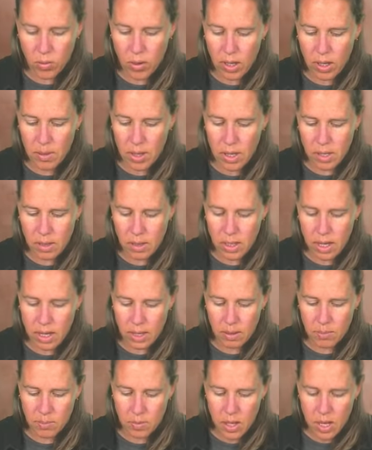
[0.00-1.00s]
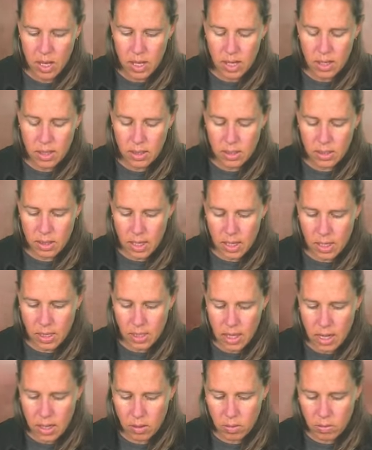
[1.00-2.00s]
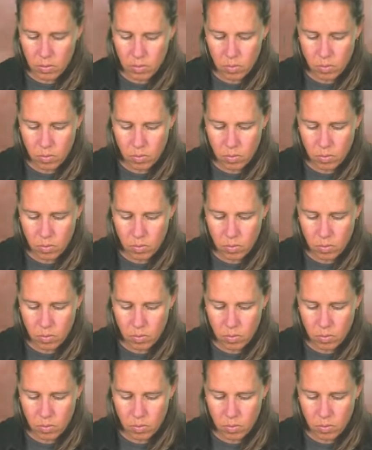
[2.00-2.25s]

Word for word: recommend kind of sitting down,